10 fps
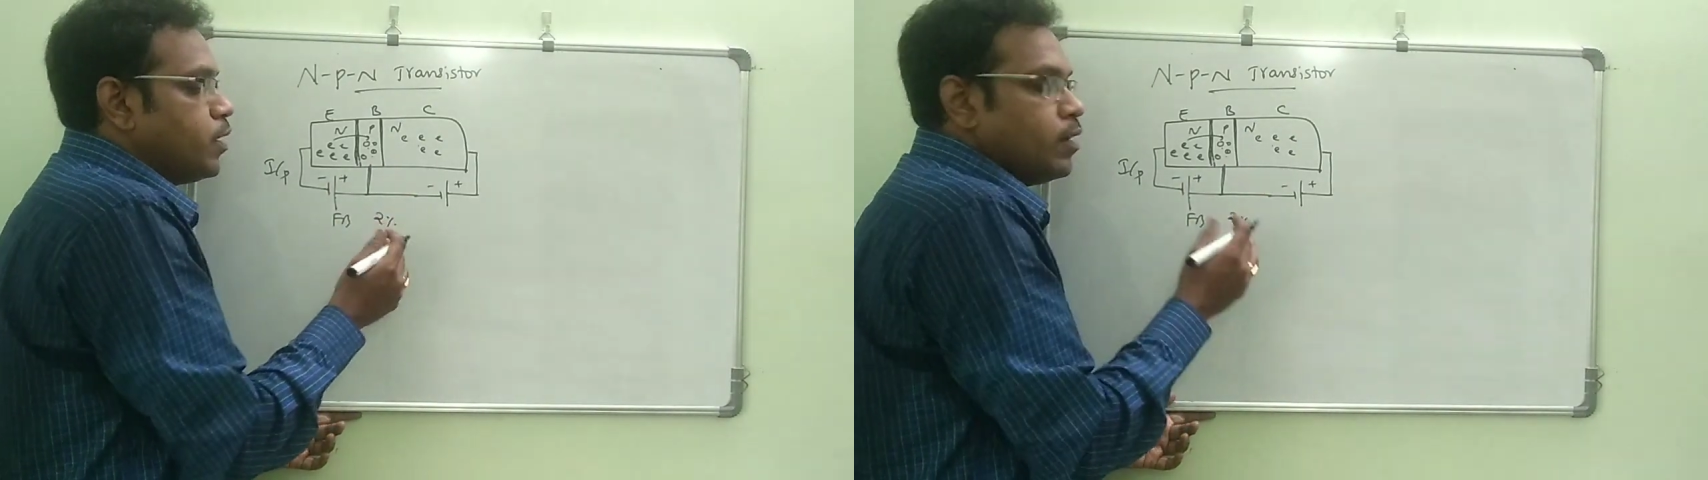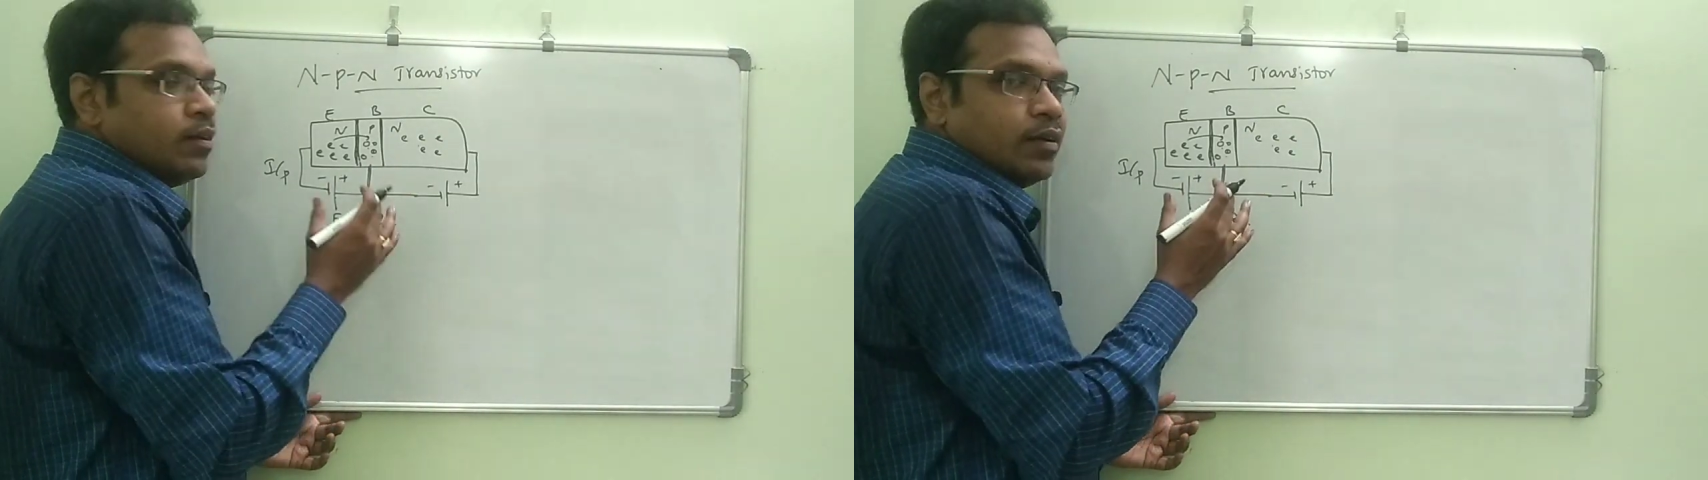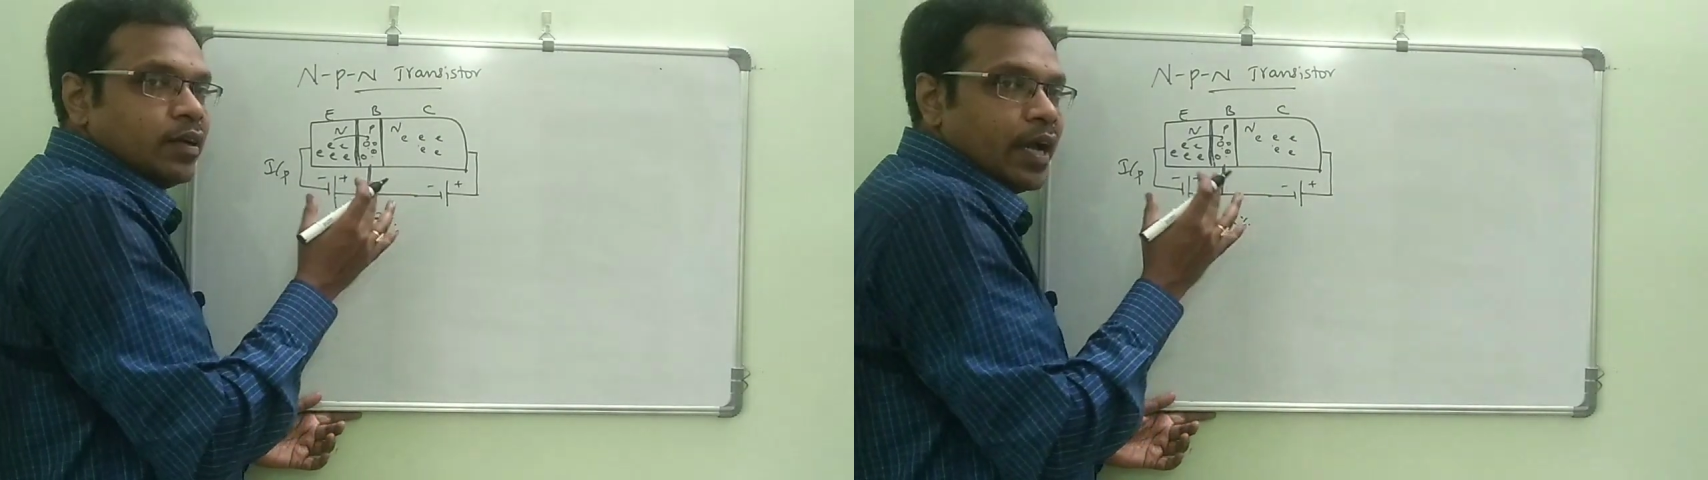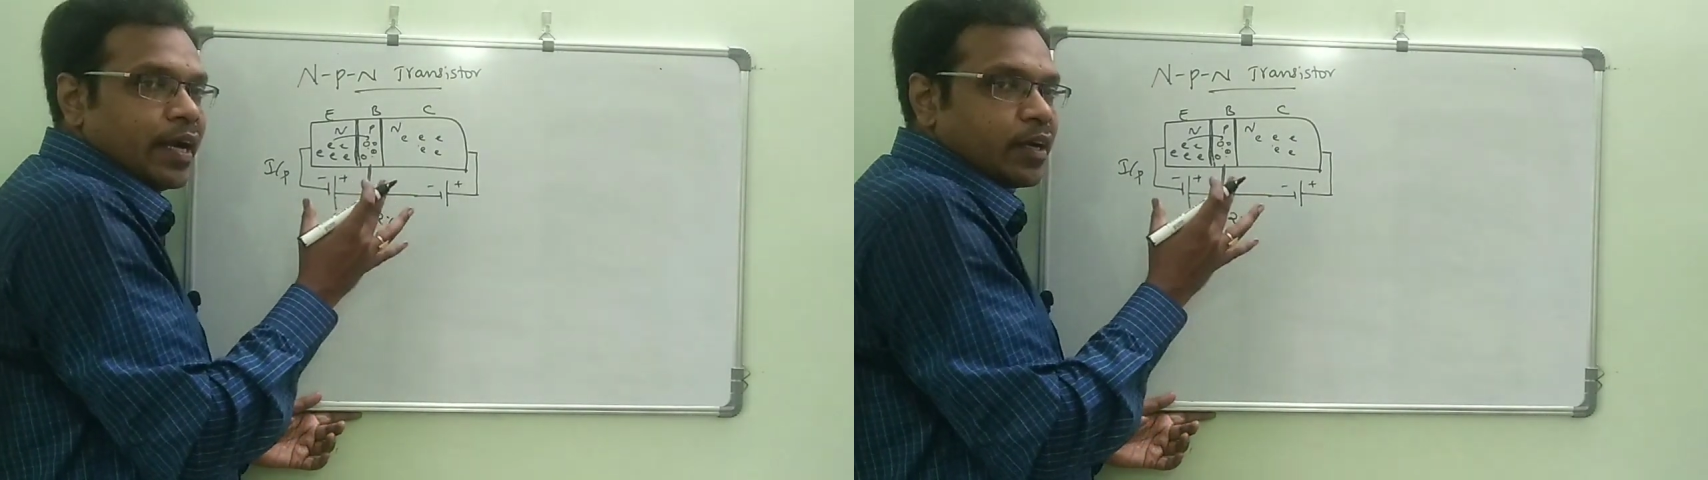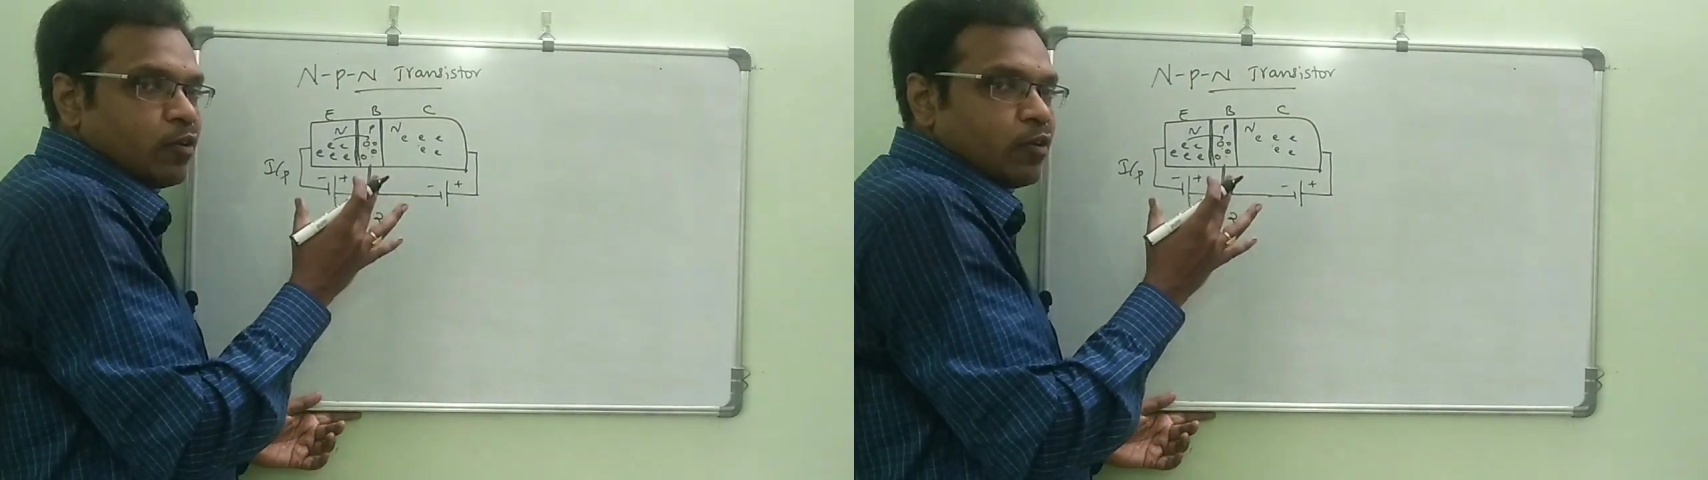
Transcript: of the